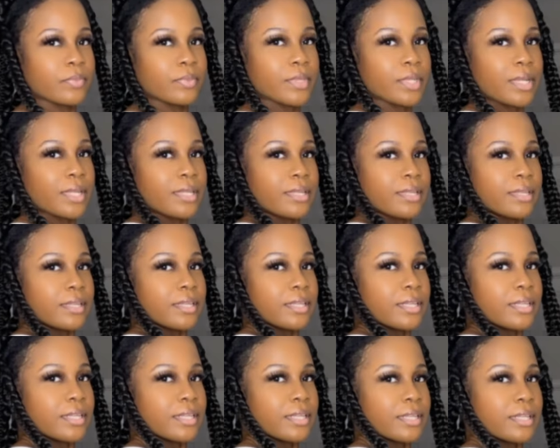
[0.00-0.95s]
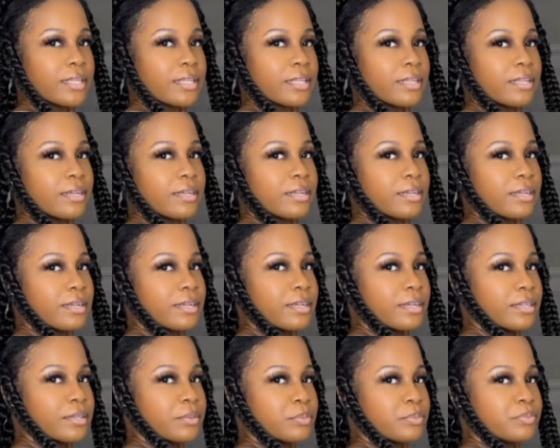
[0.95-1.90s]

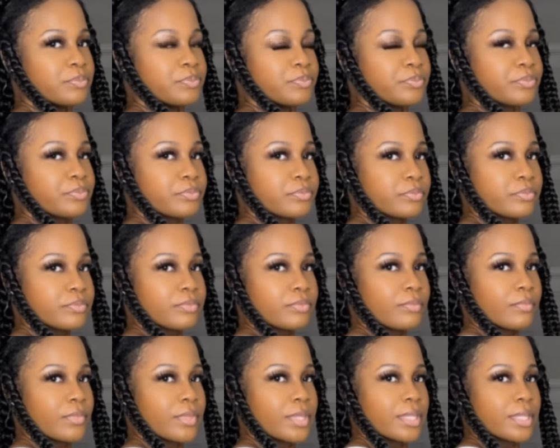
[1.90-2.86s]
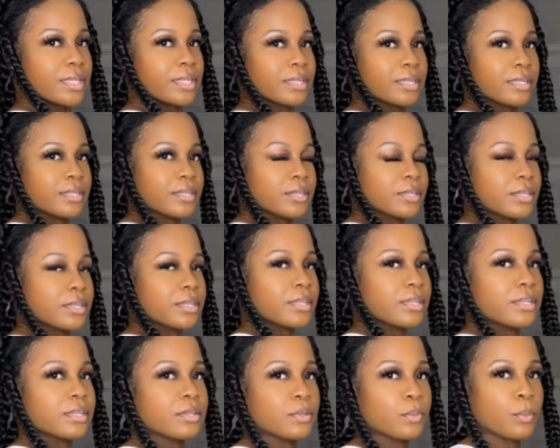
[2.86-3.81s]

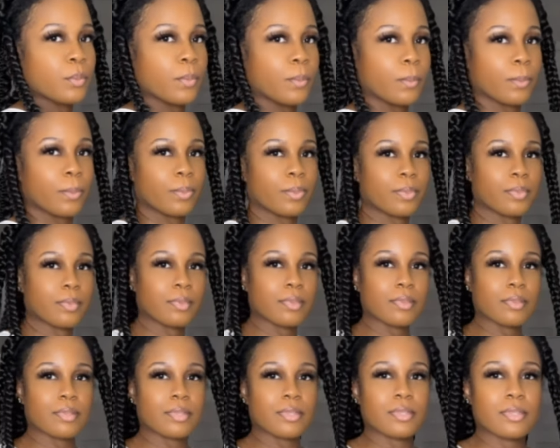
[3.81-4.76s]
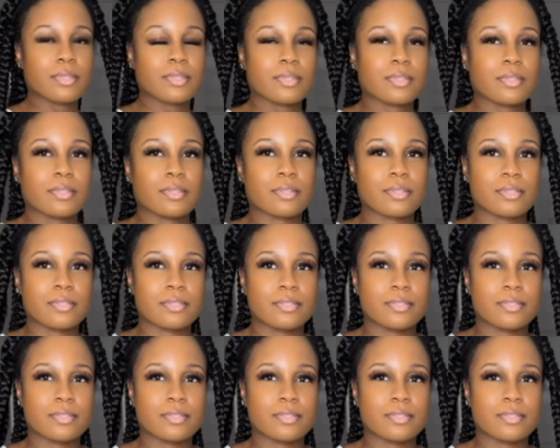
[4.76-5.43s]
[no speech]